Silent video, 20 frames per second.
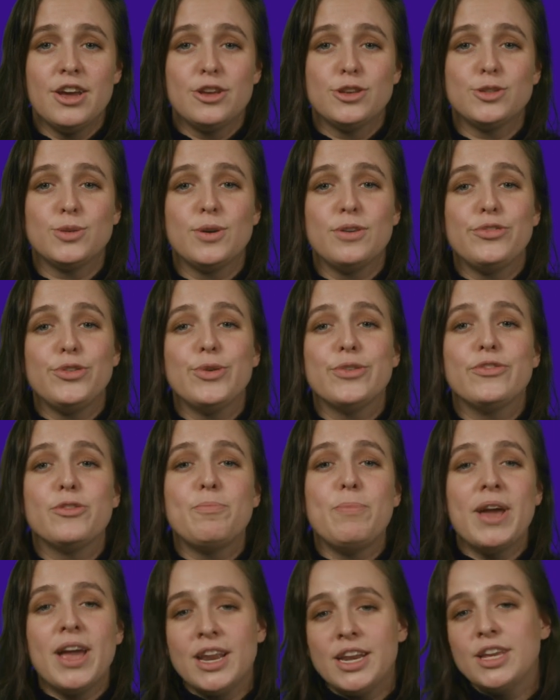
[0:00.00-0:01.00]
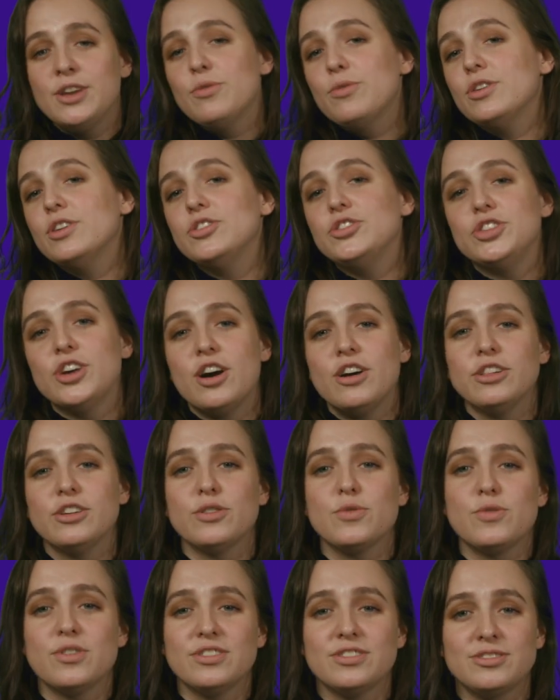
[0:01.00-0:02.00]
So if you have a penny or a
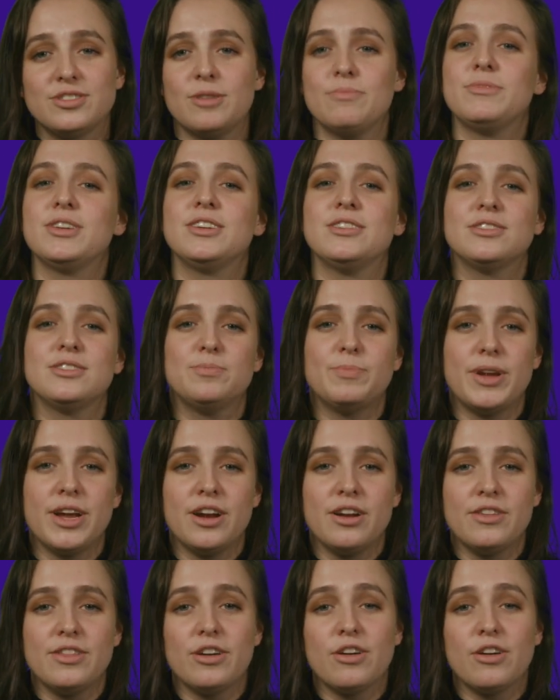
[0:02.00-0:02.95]
dollar or something to spare,